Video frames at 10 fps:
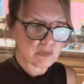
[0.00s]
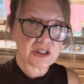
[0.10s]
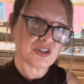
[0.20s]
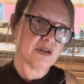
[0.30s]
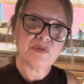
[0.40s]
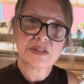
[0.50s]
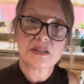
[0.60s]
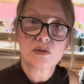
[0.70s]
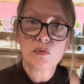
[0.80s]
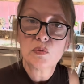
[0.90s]
much
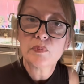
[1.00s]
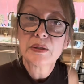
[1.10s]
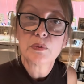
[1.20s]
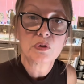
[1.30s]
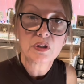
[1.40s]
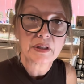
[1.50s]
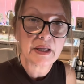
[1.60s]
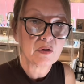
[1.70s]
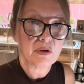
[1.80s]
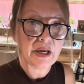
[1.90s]
emphasis on what people look
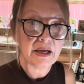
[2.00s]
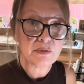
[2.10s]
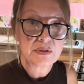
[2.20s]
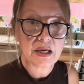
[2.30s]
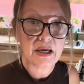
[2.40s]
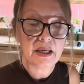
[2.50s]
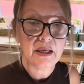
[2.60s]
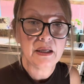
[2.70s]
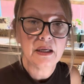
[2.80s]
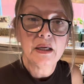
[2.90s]
like on the outside.
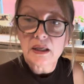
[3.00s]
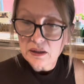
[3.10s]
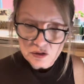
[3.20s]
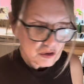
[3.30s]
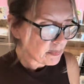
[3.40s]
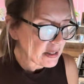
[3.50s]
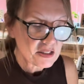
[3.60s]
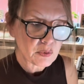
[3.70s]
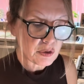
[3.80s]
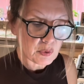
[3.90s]
Do the
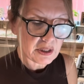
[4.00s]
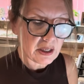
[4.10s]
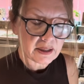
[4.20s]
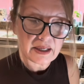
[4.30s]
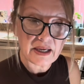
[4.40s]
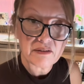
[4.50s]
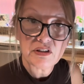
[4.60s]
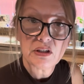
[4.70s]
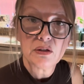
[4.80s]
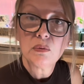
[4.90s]
best with what God gave
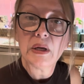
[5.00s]
you.